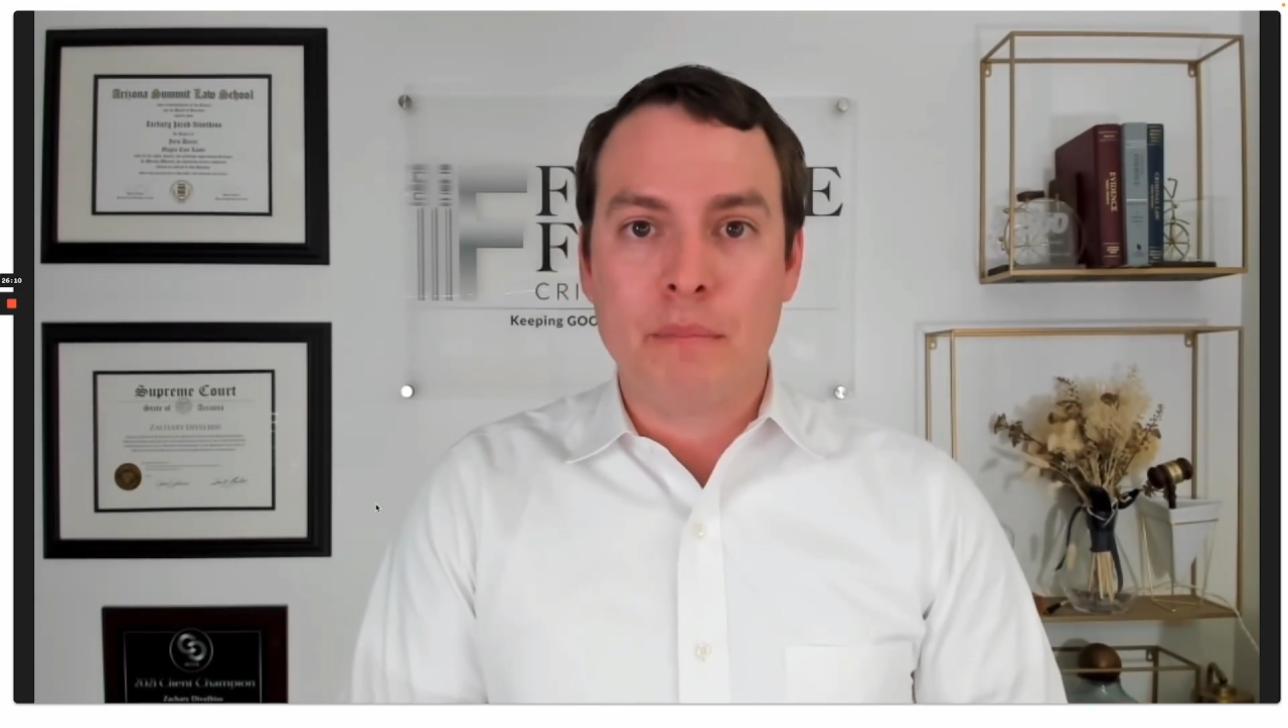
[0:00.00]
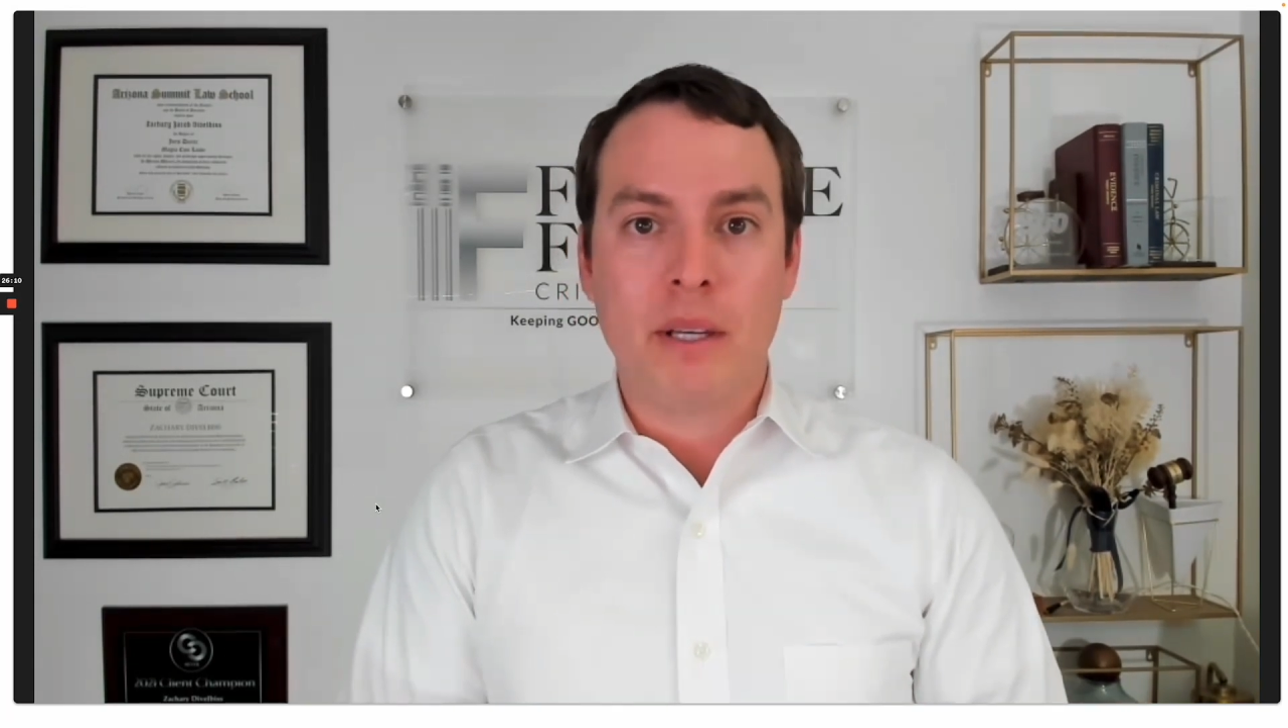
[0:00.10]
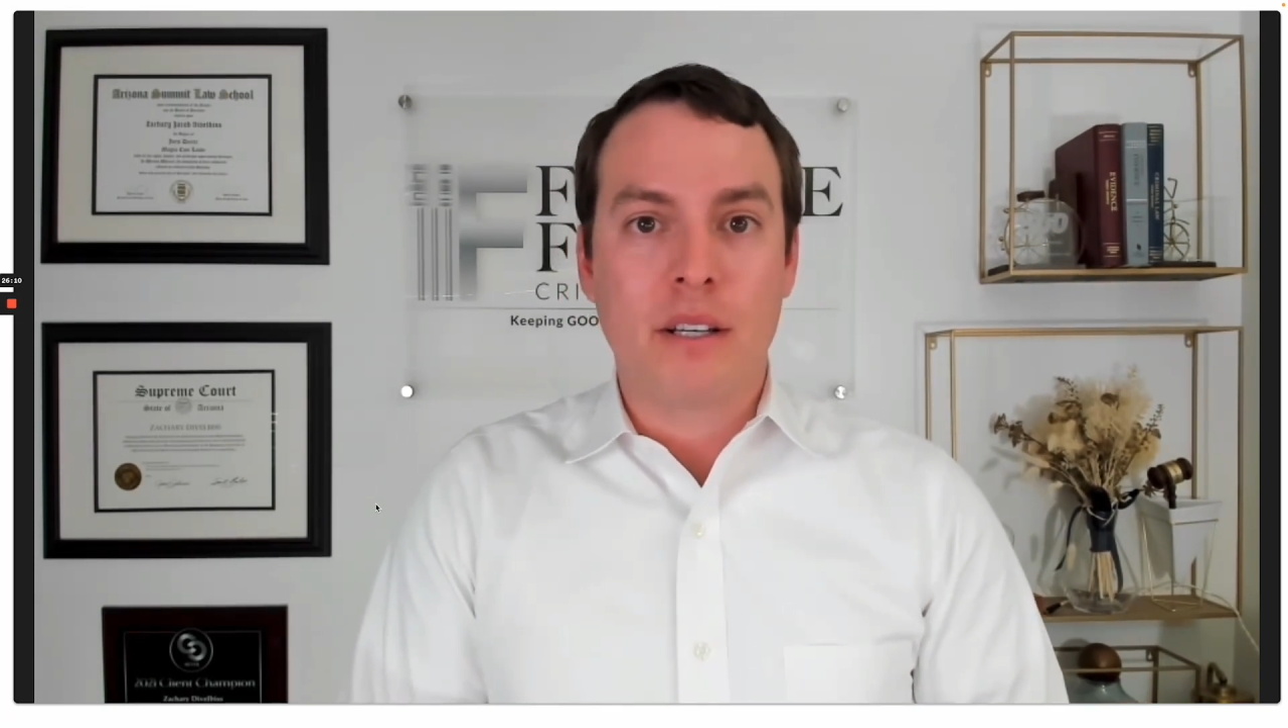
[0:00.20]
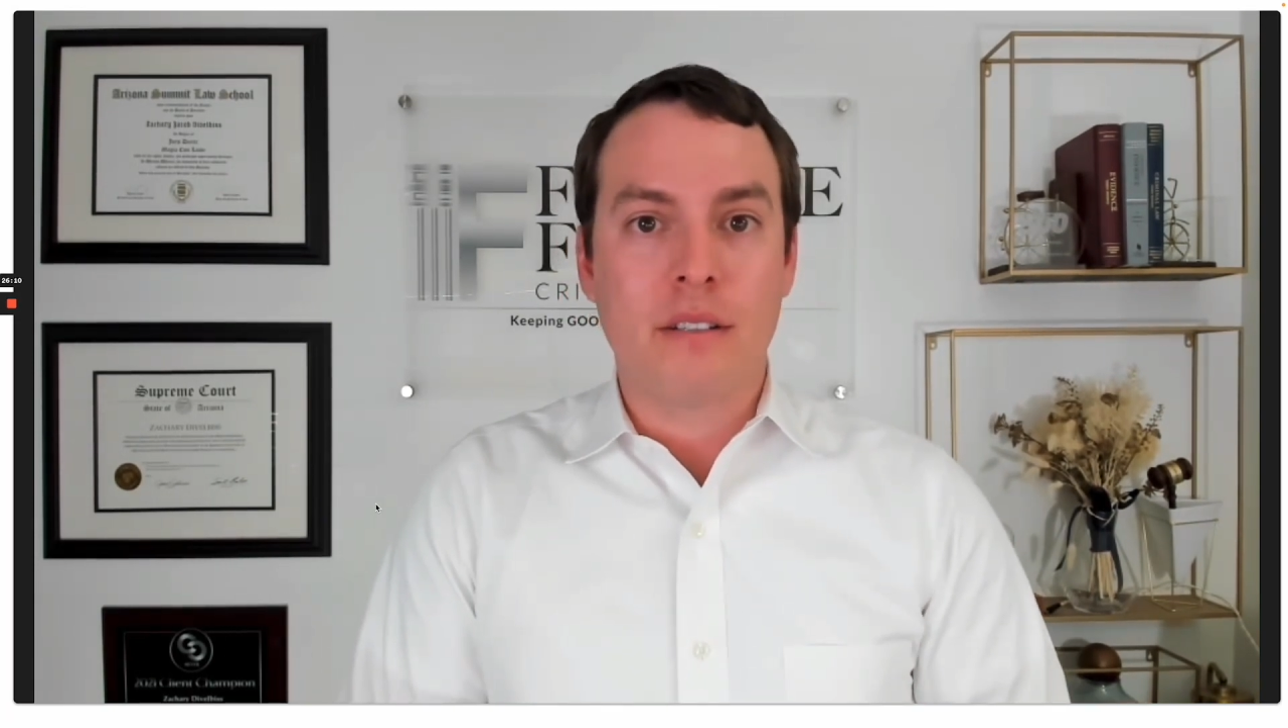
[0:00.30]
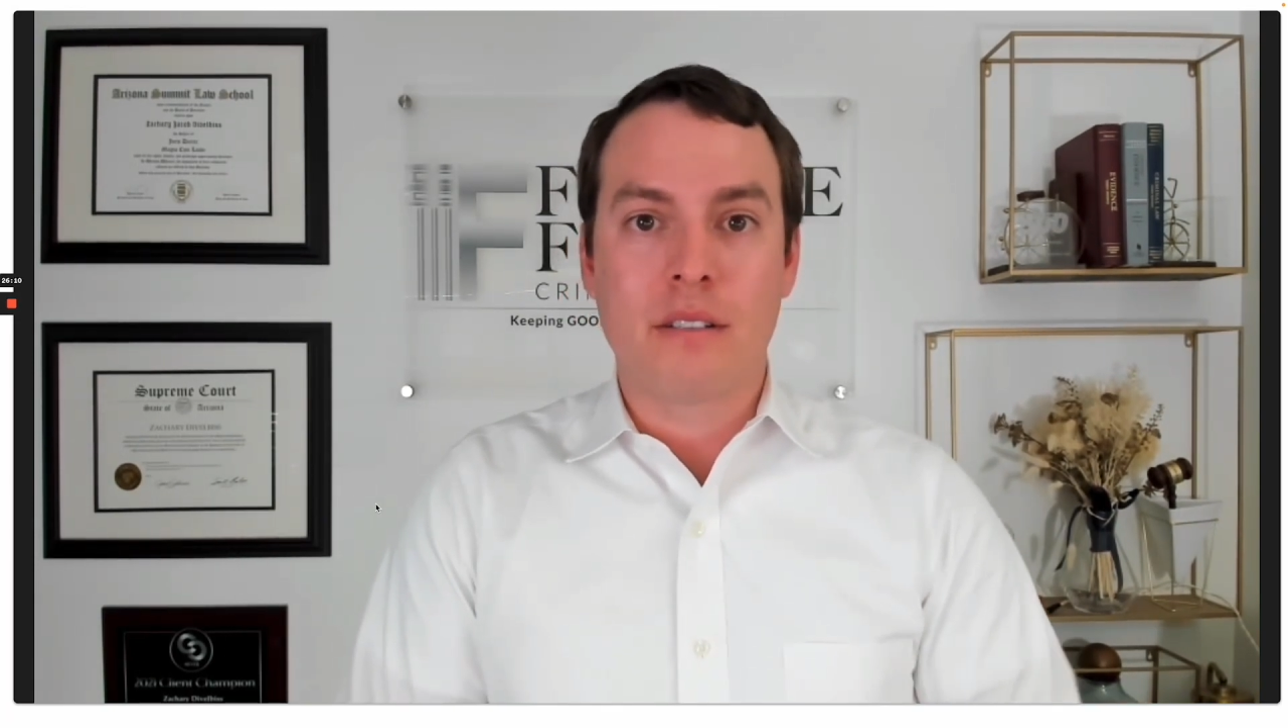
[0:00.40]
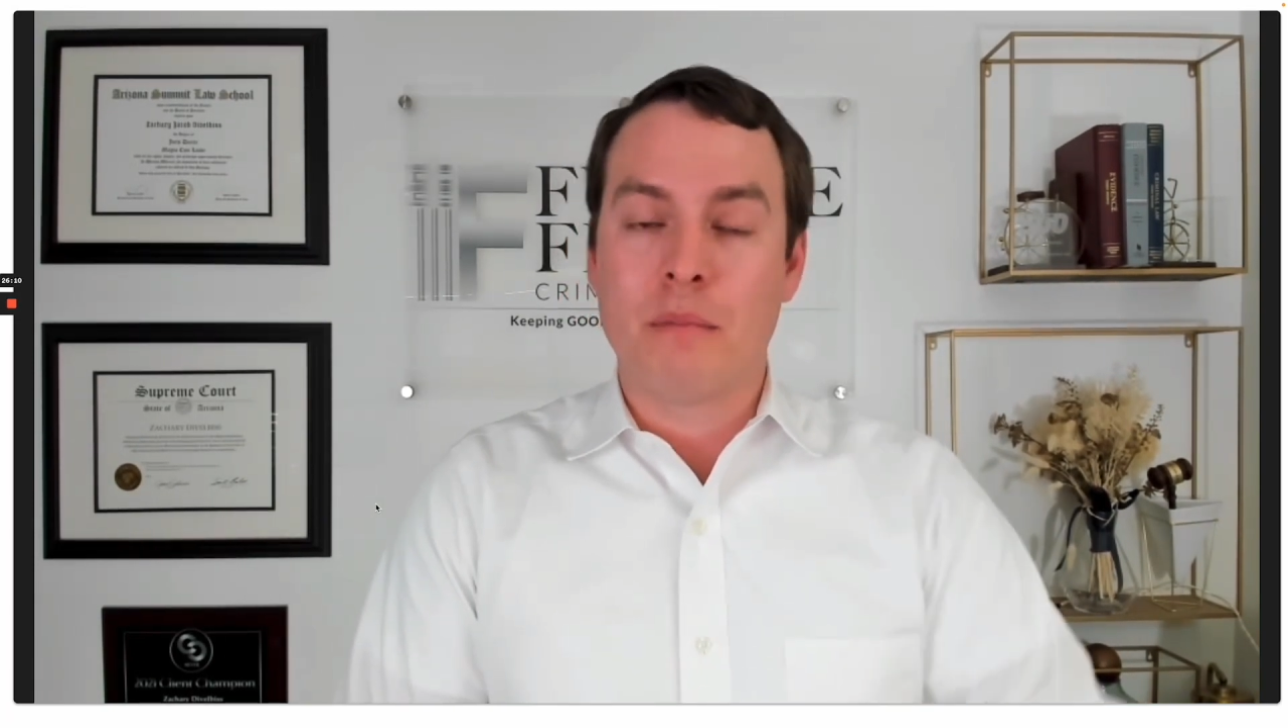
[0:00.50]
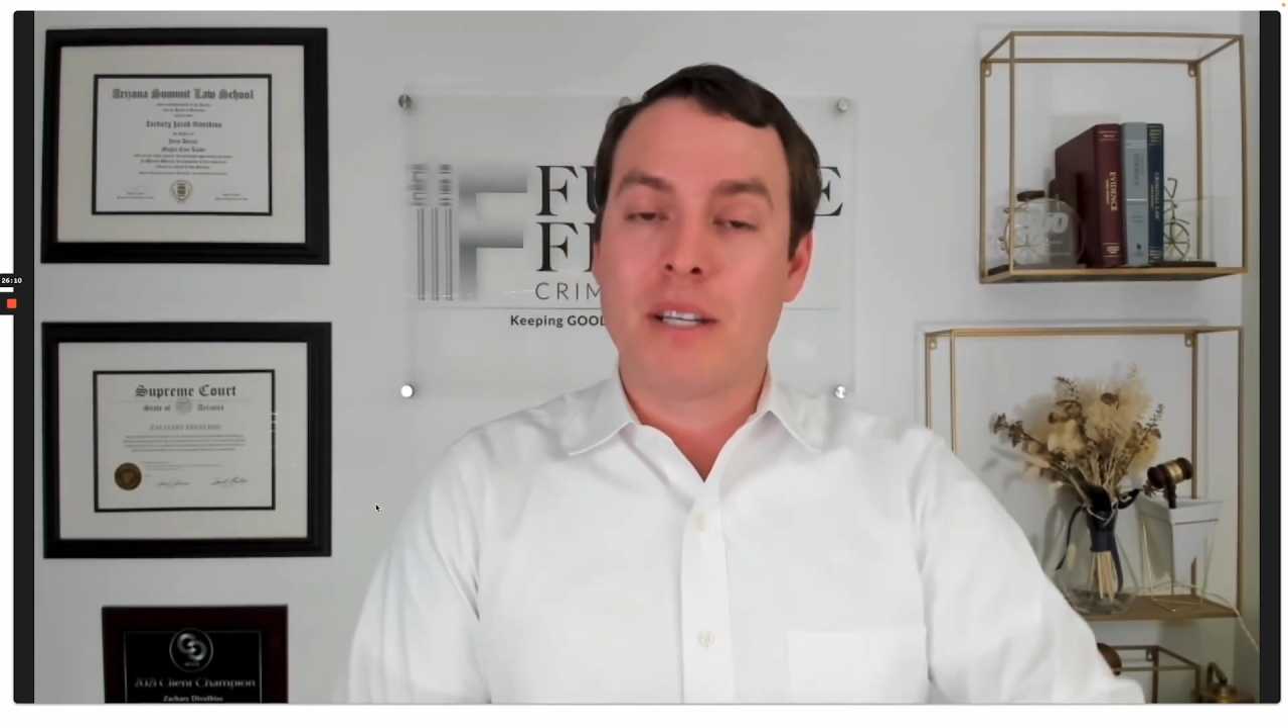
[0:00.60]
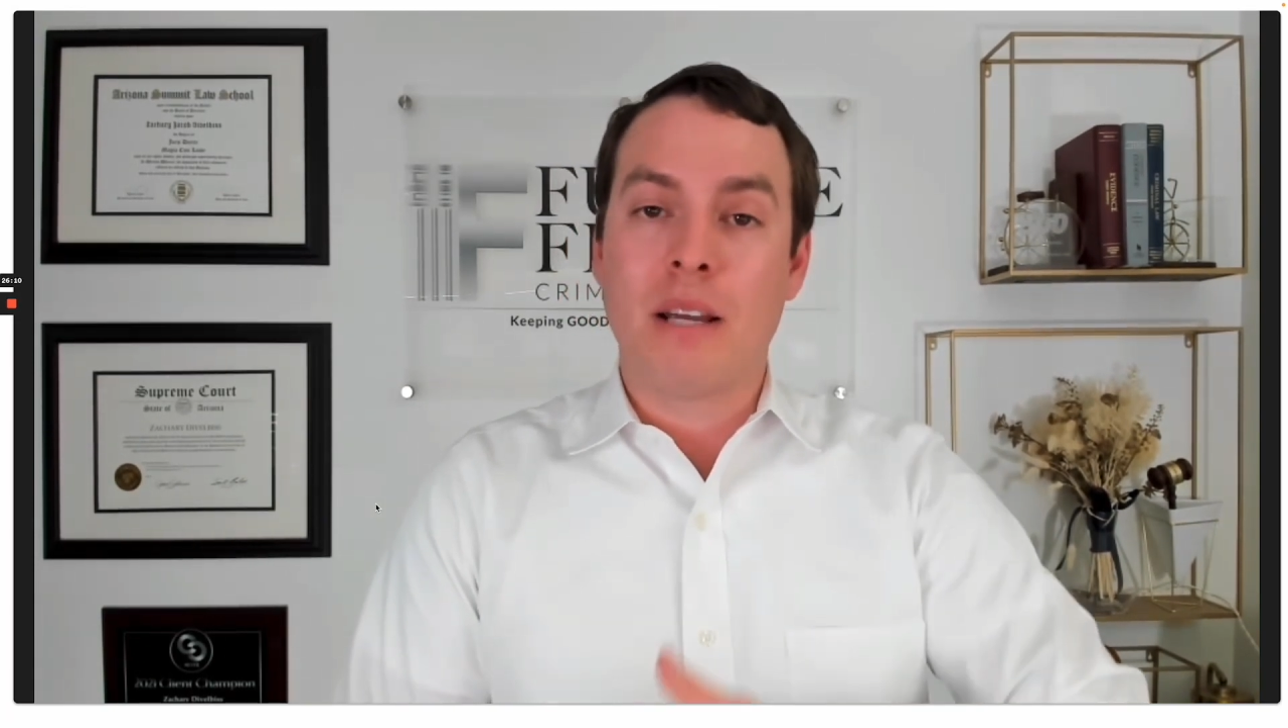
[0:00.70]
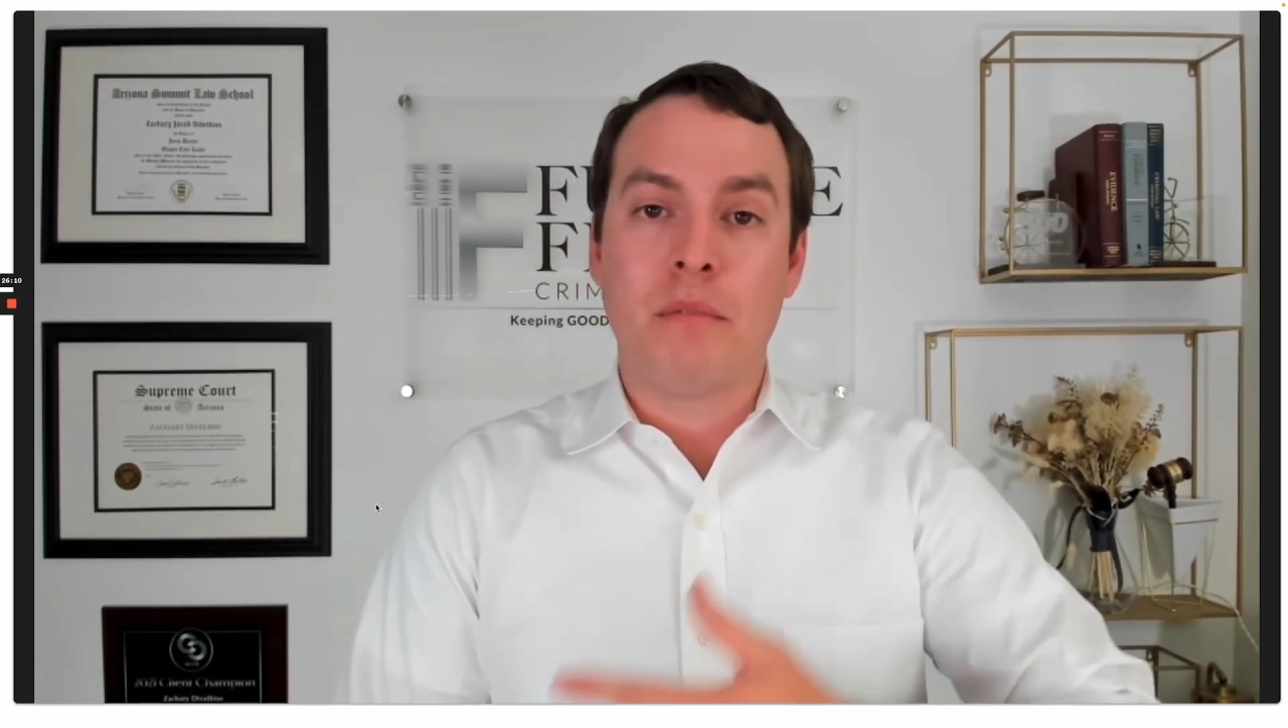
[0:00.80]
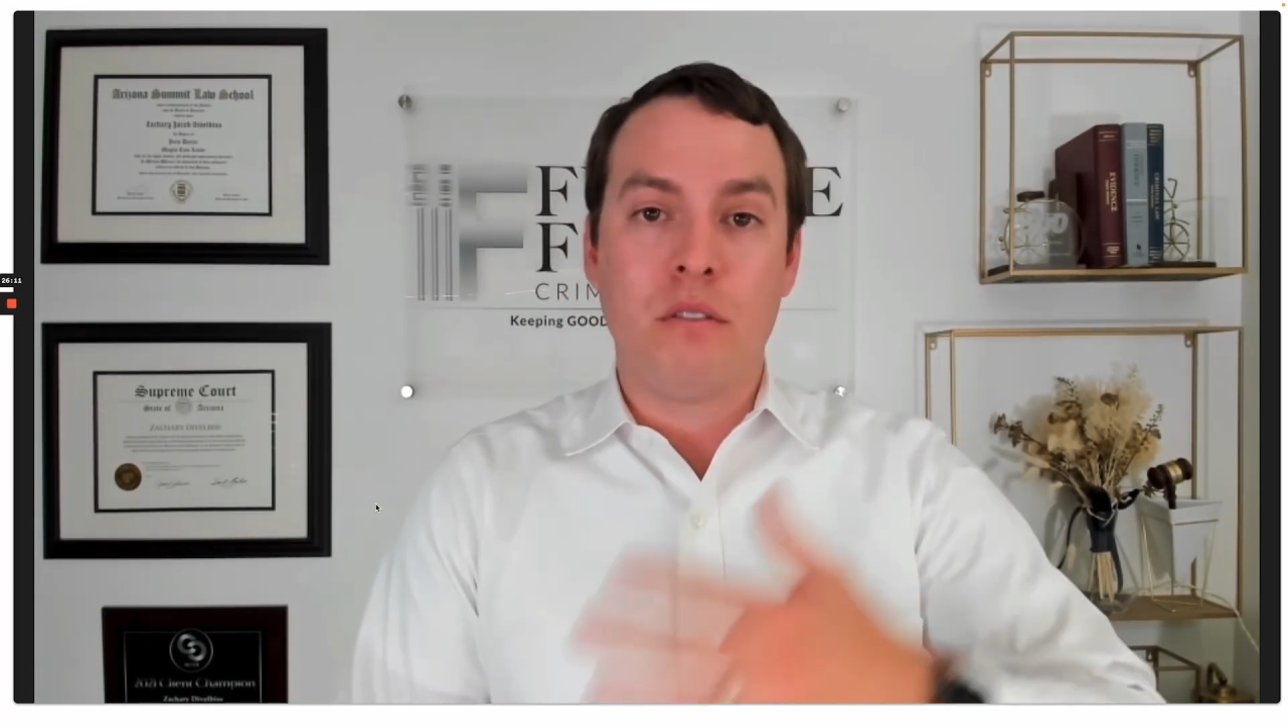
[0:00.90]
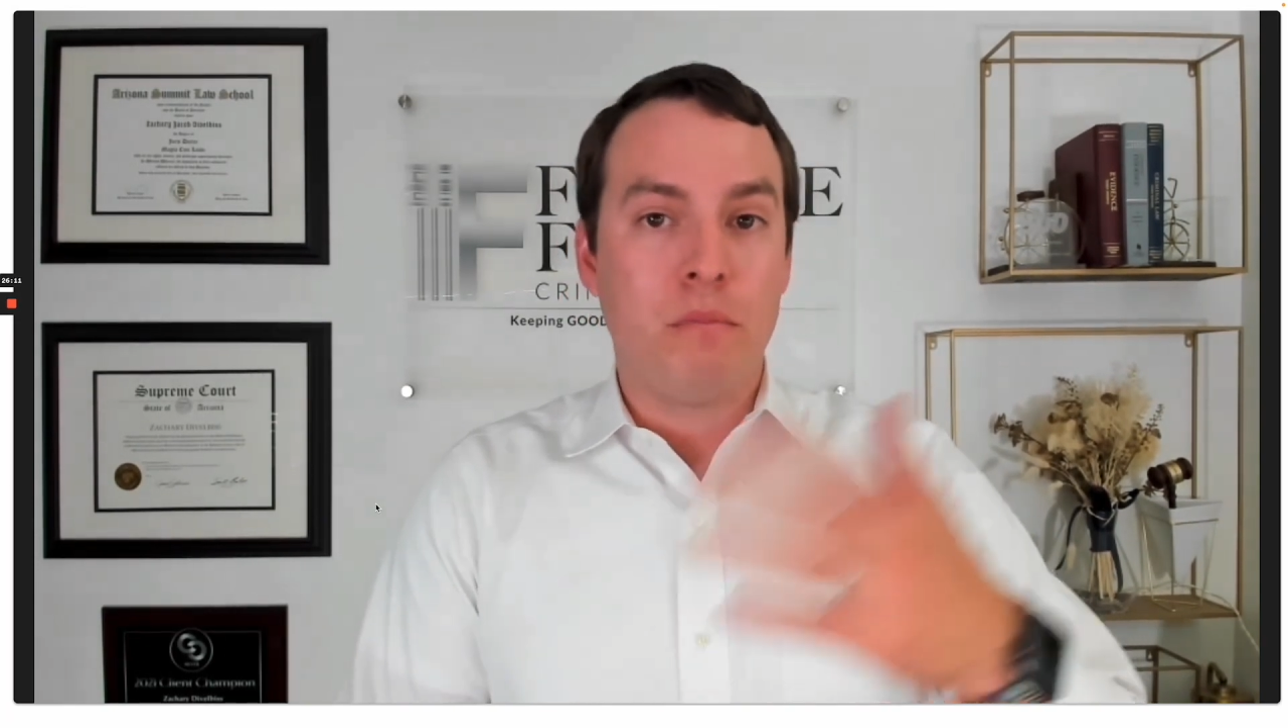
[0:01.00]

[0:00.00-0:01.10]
because sometimes you